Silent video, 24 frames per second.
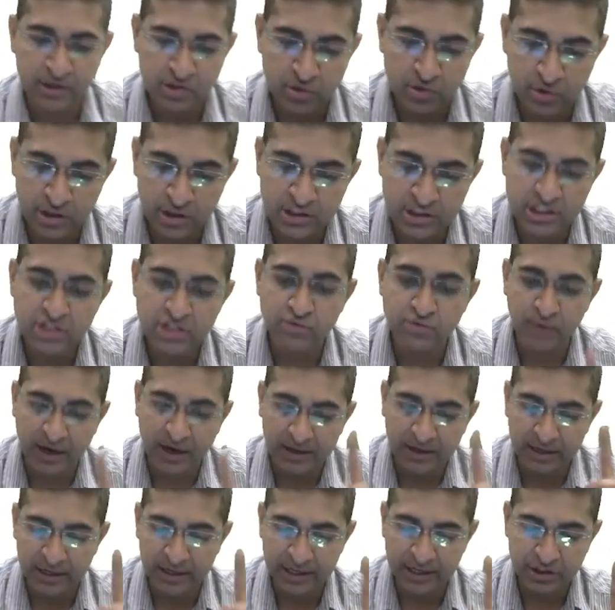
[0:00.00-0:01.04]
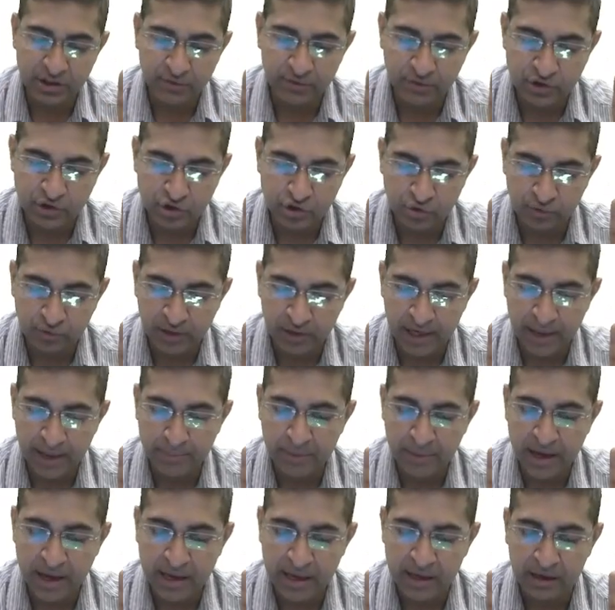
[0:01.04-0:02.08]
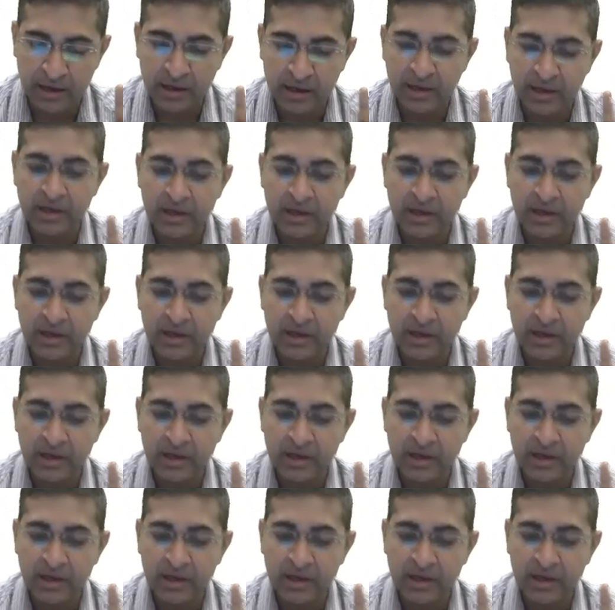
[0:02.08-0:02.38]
So this is one correction which you will apply.